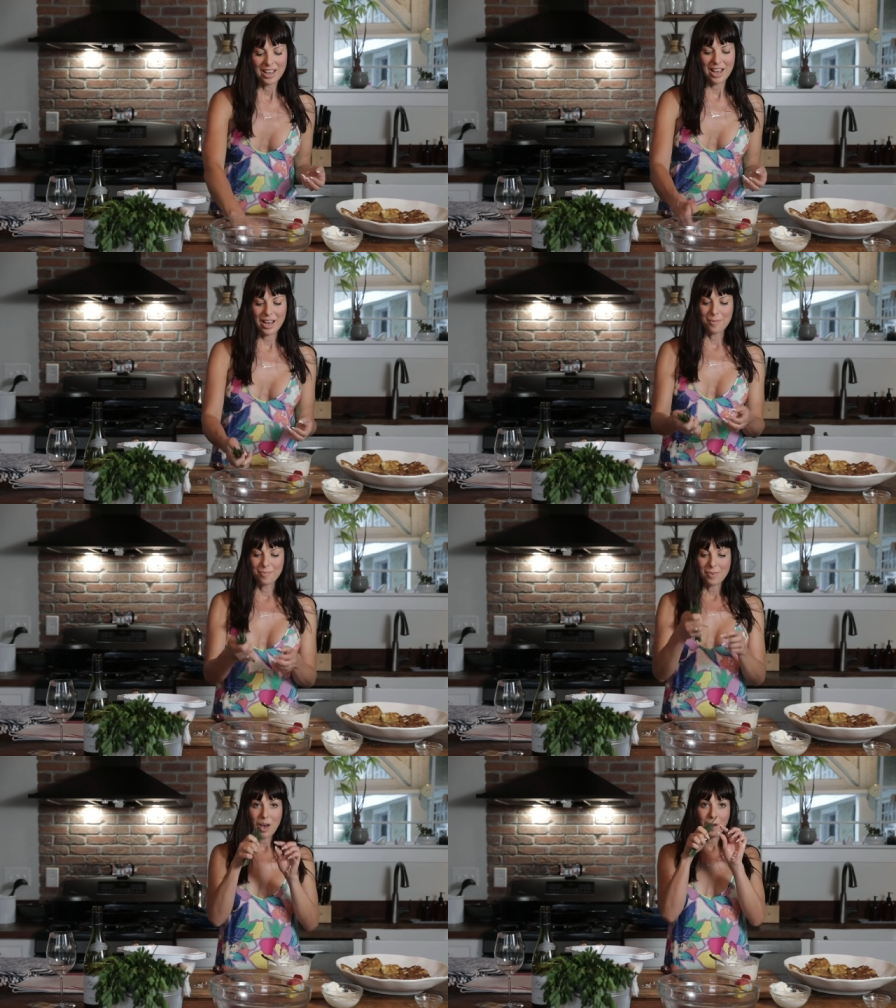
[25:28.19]

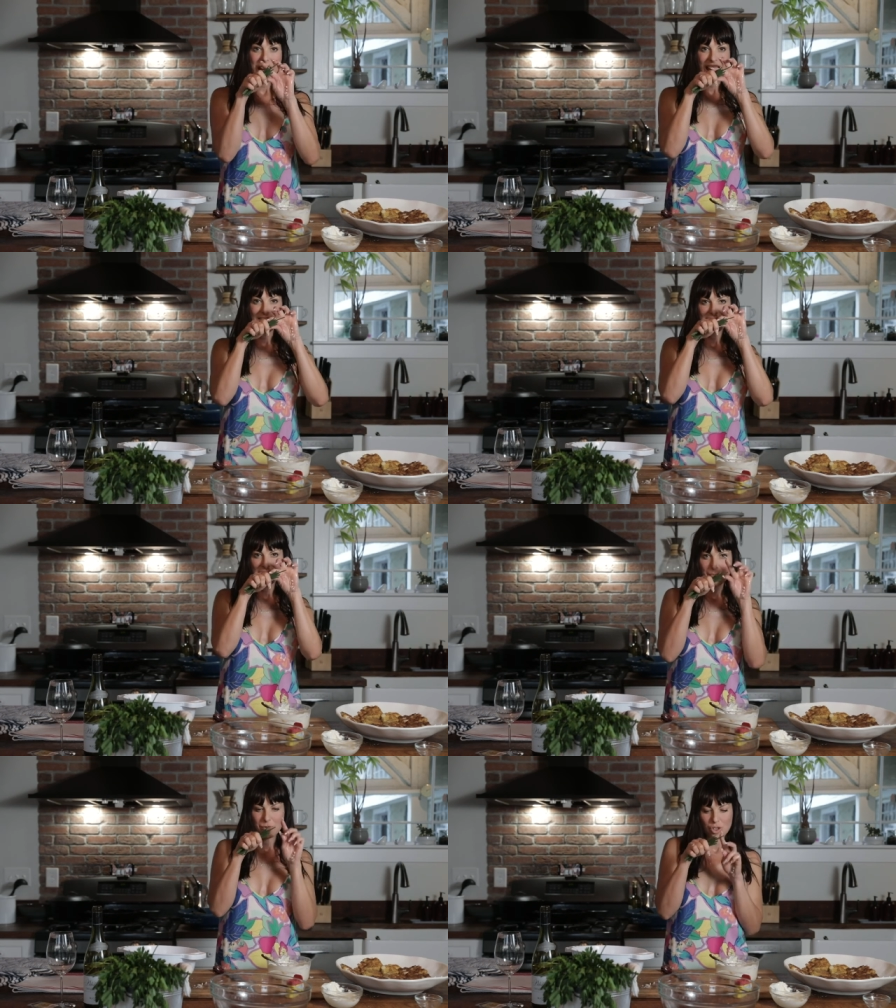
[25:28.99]
I'll add
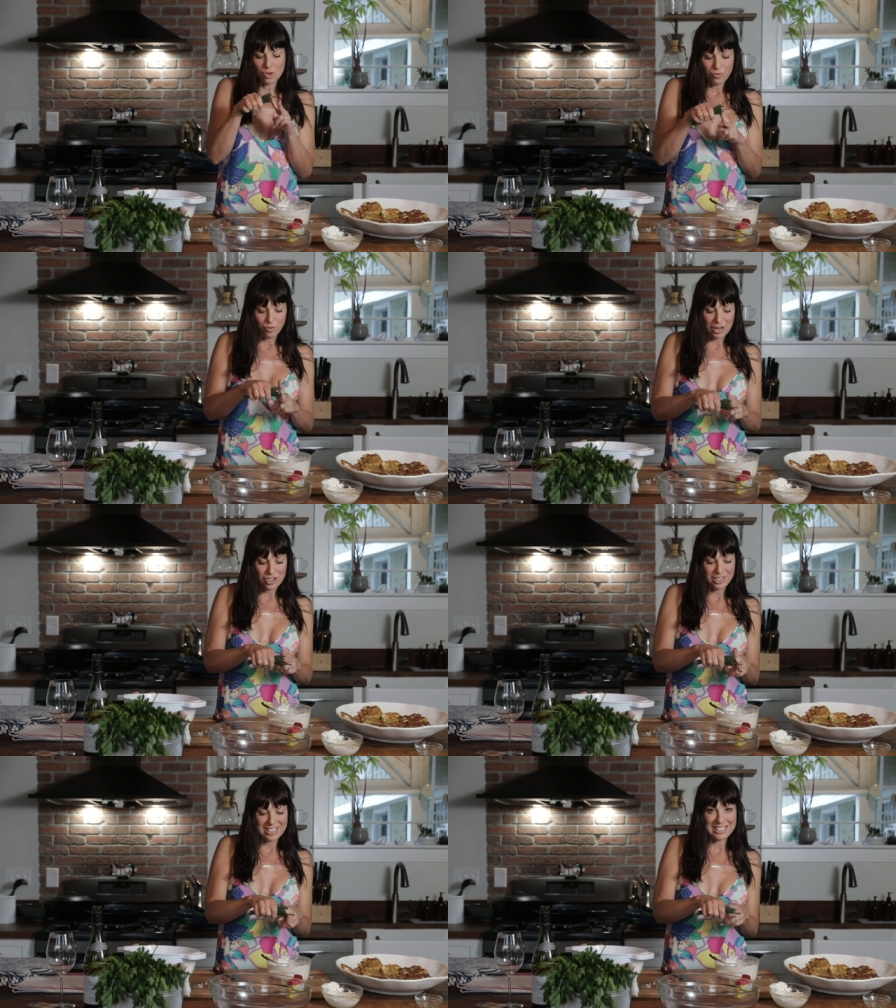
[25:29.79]
some
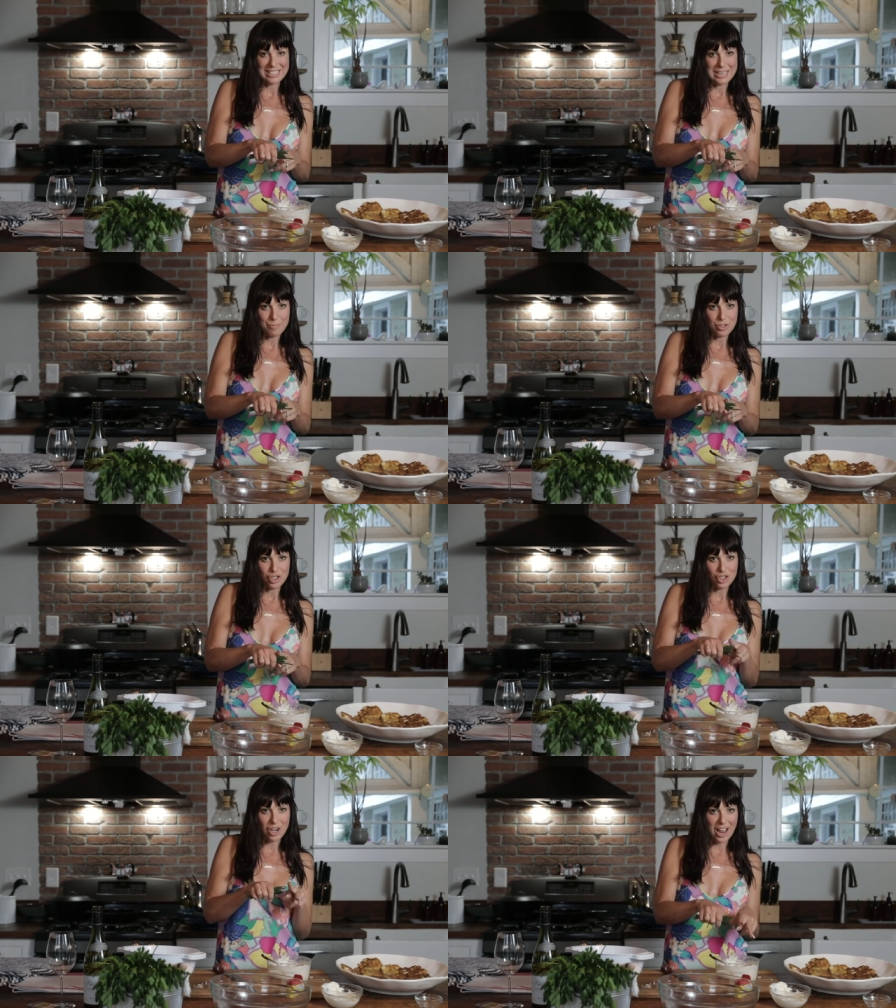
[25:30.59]
freshly
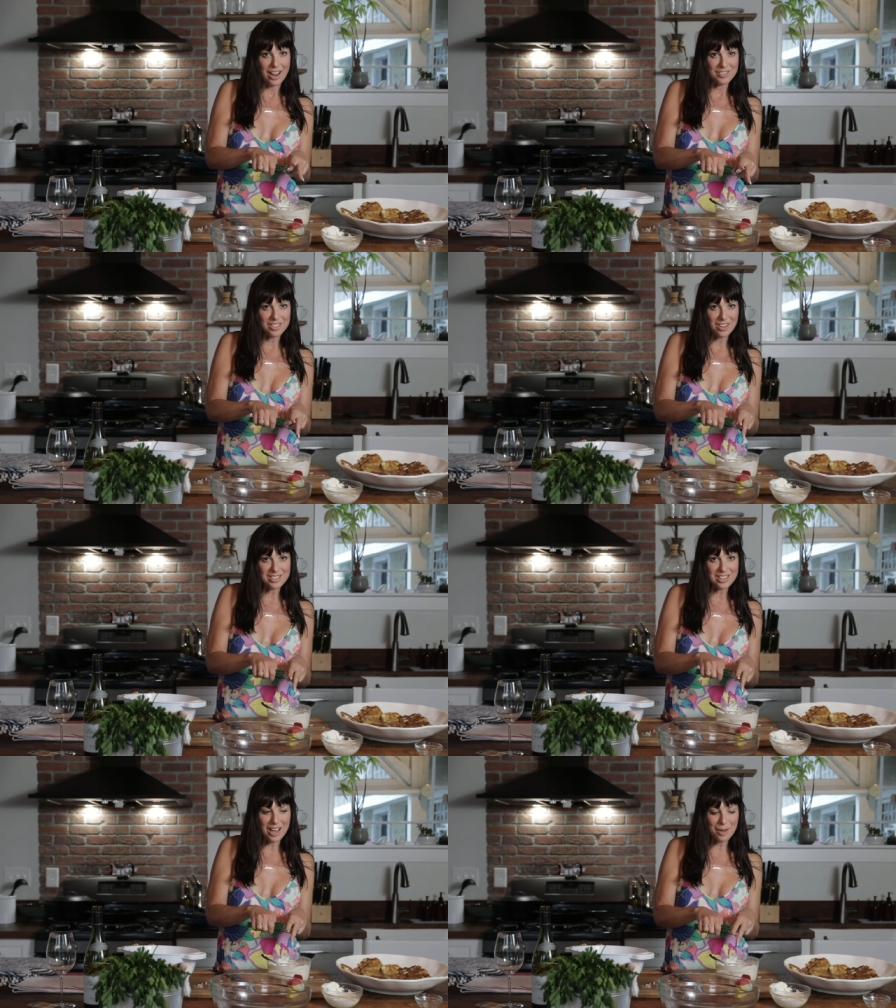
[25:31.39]
snipped chives
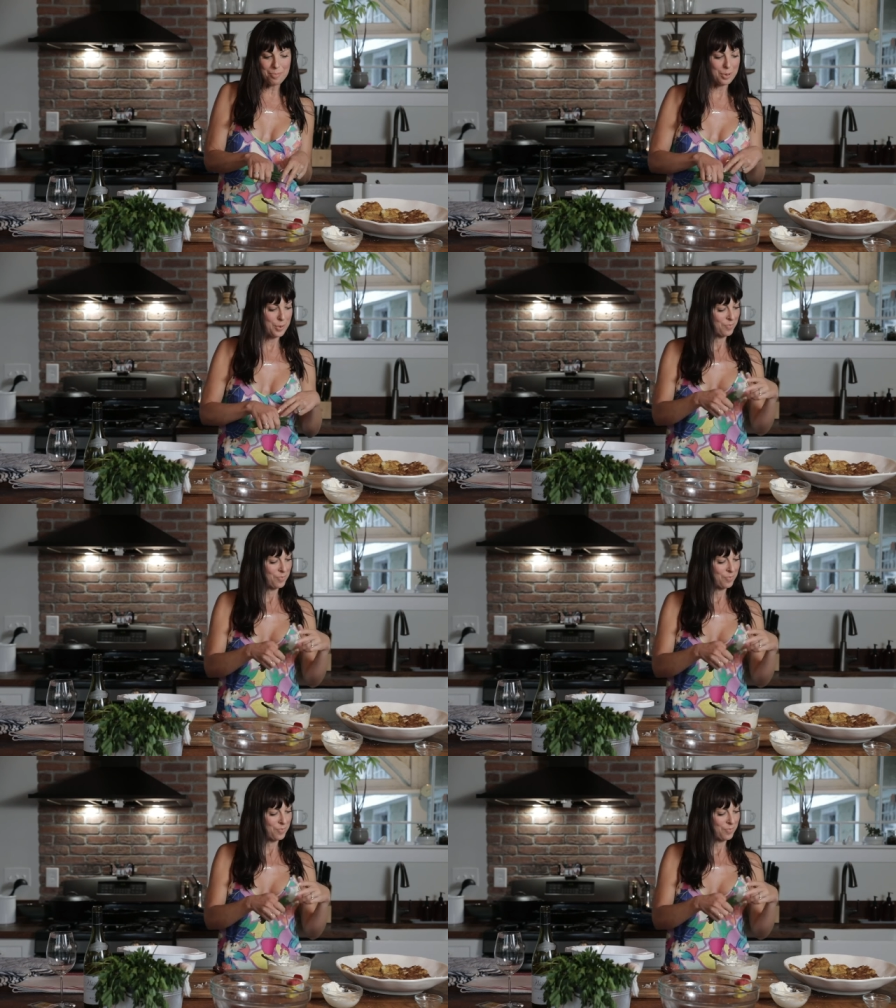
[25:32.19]
on top